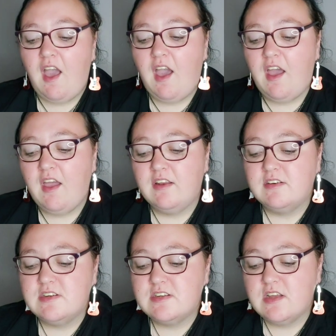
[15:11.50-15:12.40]

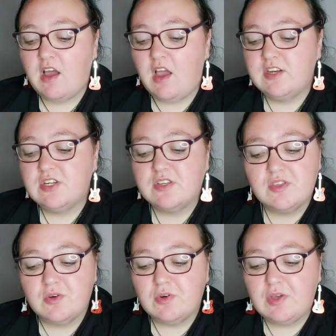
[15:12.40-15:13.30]
and I just
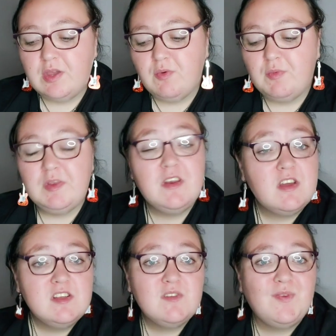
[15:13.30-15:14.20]
thought it would be
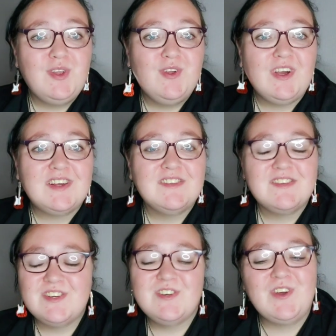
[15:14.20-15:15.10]
nice for you guys
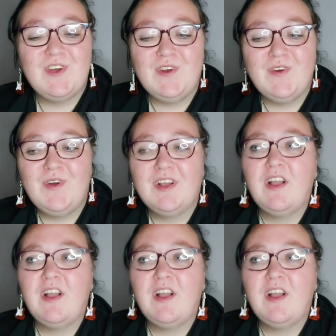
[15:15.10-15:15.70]
to know